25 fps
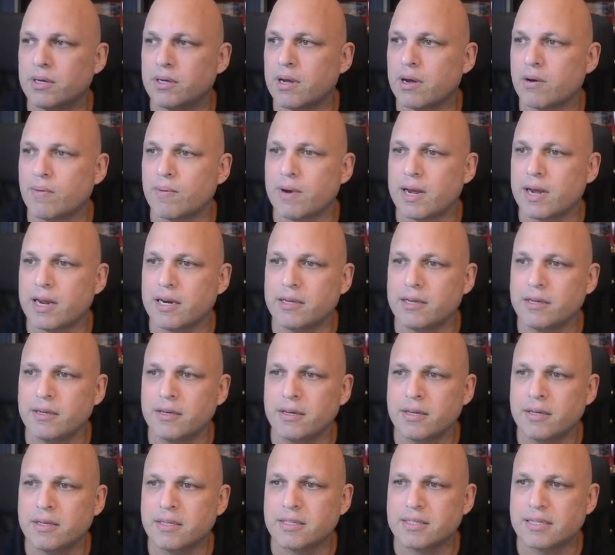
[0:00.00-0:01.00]
already
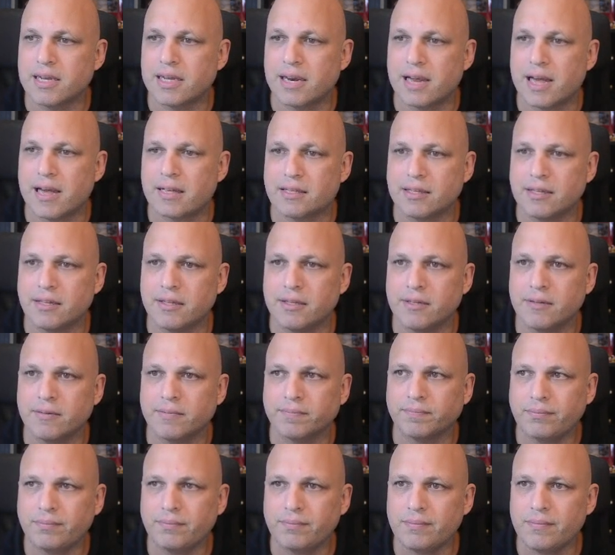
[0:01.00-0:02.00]
selected.
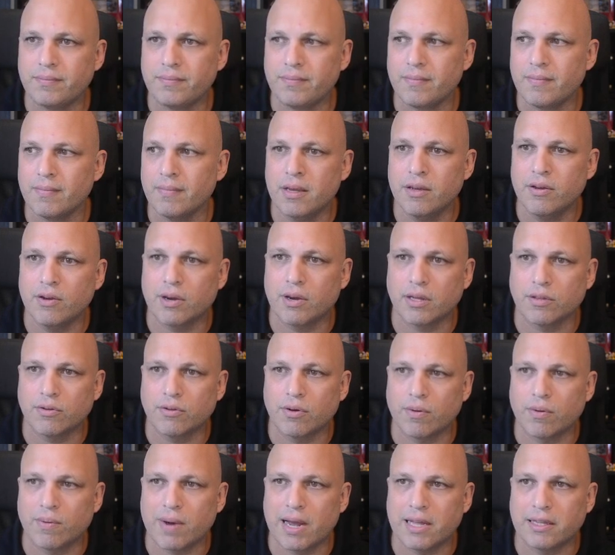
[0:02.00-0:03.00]
You can do
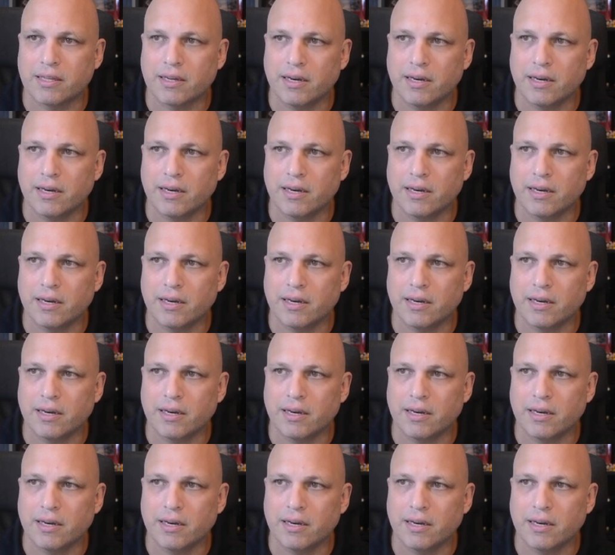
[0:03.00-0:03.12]
a right